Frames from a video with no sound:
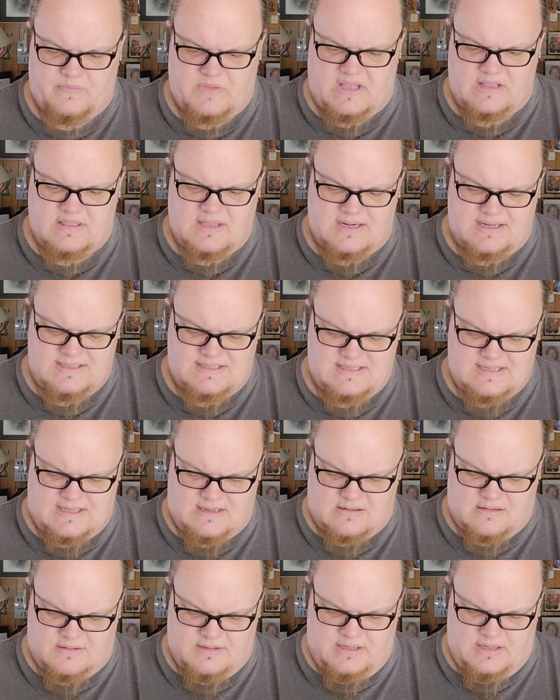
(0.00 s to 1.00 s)
I thought it
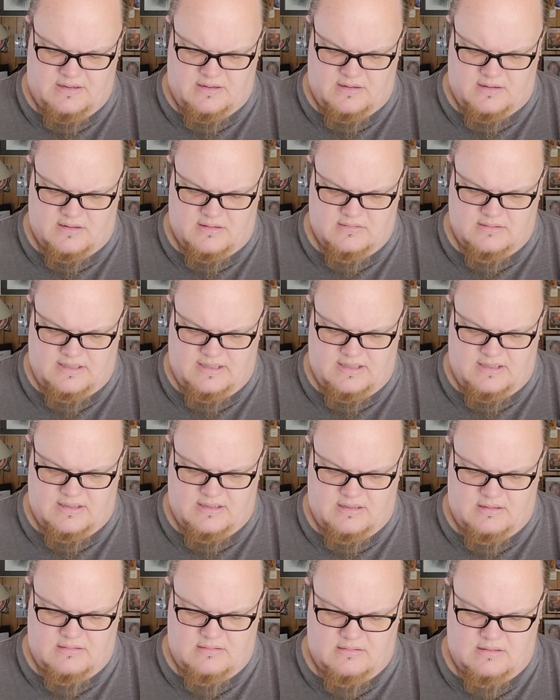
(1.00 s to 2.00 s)
said on here like
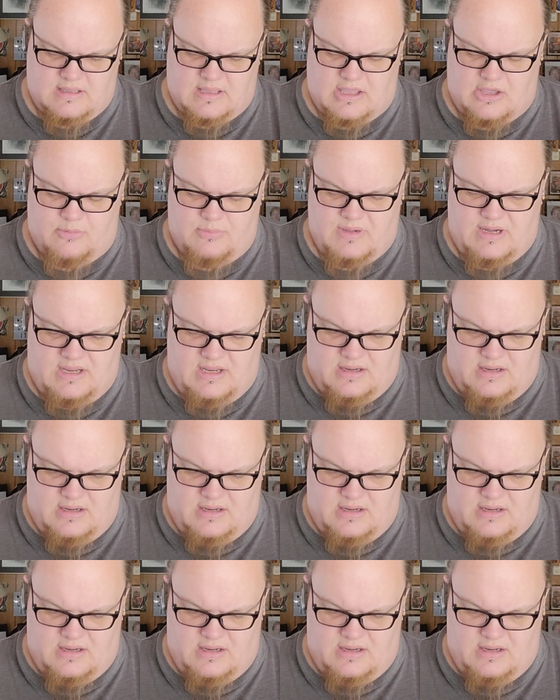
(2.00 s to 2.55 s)
how